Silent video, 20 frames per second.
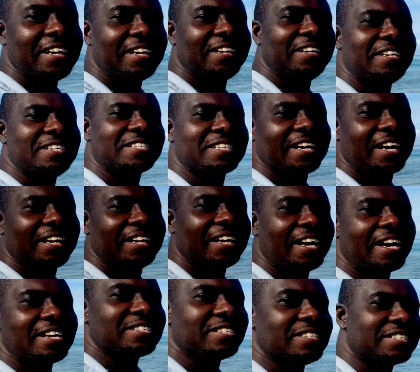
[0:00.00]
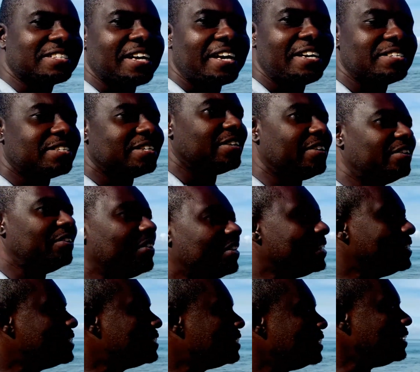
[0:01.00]
This kind of exercise here. You can
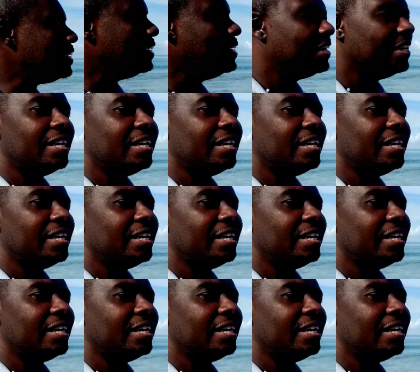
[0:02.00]
see